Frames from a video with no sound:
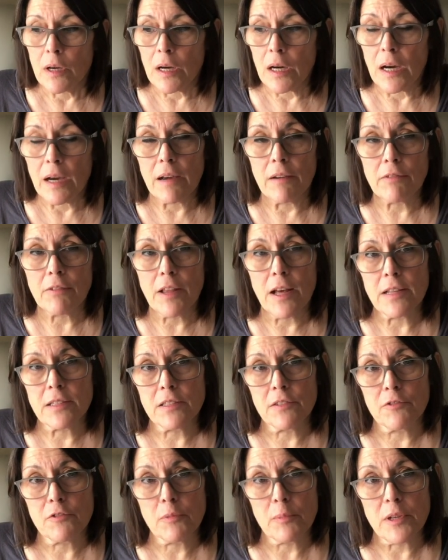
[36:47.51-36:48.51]
I have
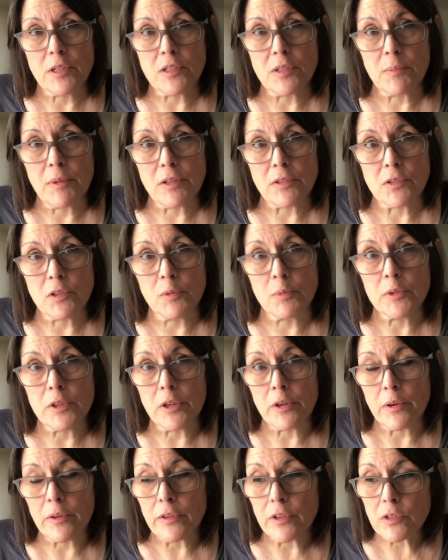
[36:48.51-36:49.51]
lots of information about soap
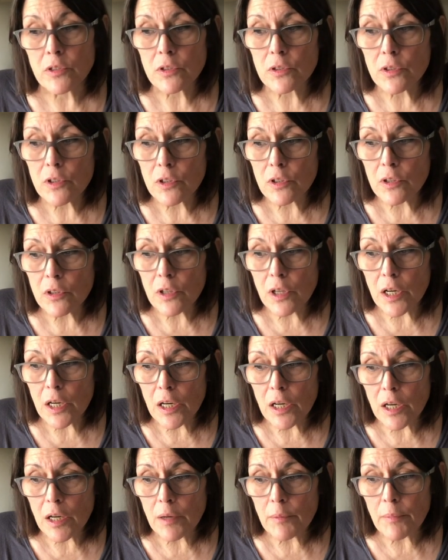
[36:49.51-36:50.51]
dough and there's a little
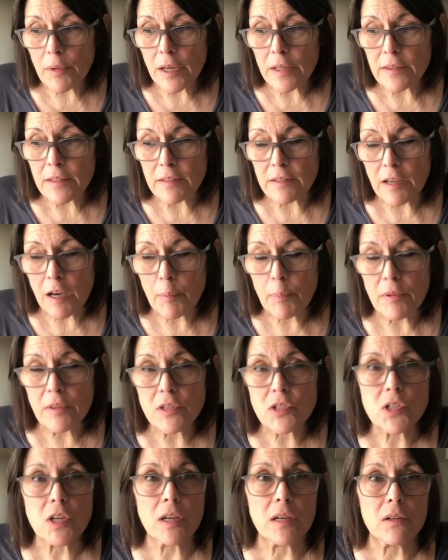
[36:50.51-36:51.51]
um, at the top of
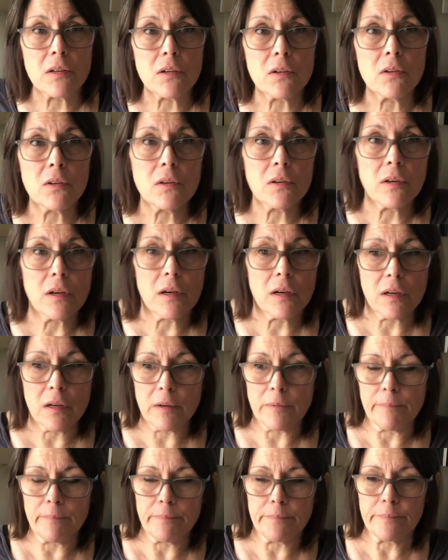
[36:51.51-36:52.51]
the channel.
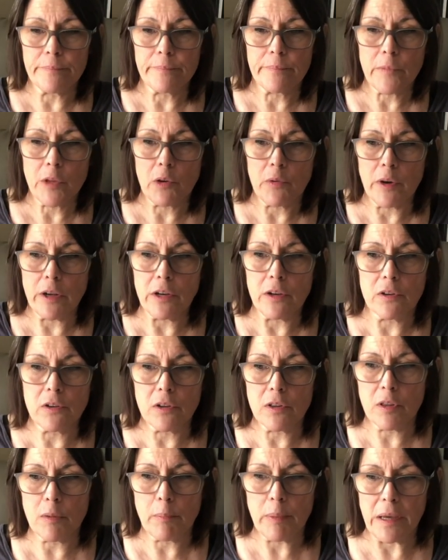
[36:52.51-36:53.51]
Um, right
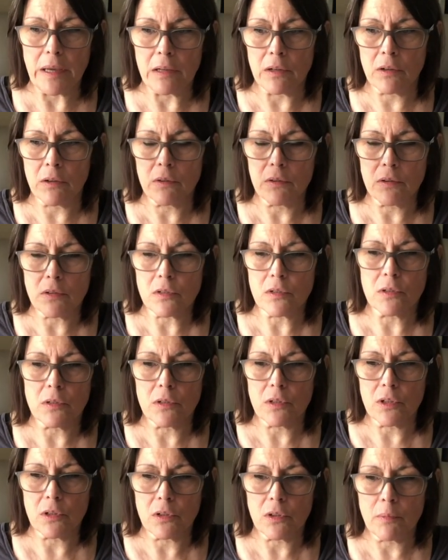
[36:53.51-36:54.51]
under the banner, there's a
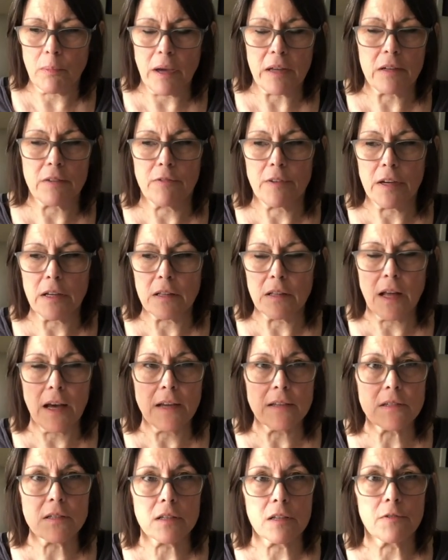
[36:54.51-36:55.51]
little magnifying
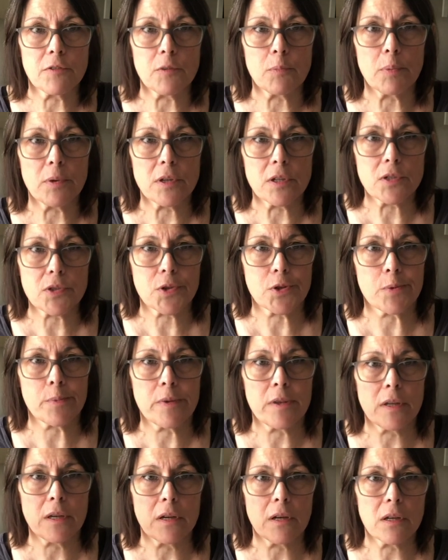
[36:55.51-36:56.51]
glass. And if you put a term
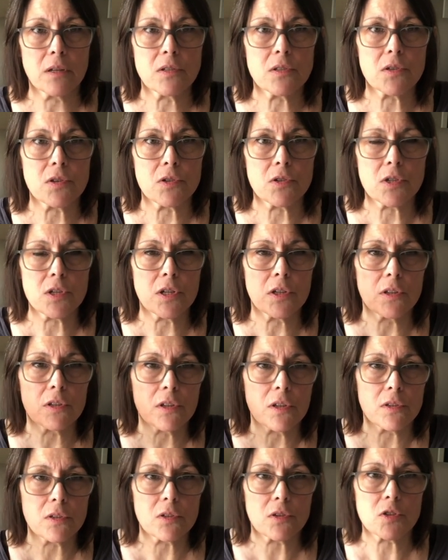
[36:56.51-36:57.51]
in there and search it, you
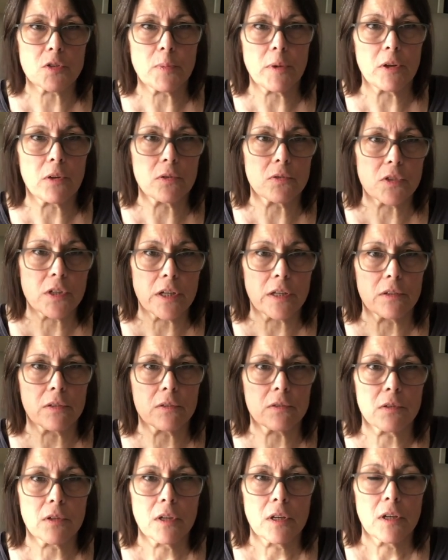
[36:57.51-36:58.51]
could search my whole
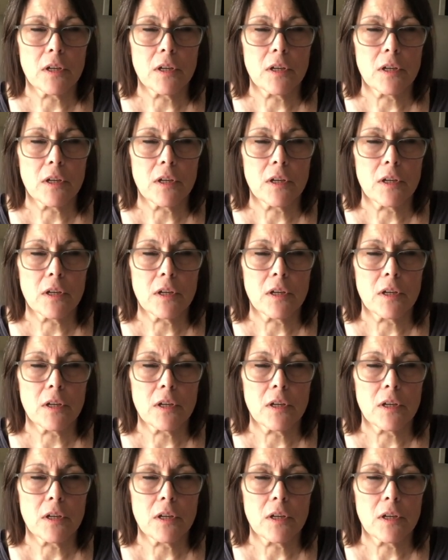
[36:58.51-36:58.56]
channel.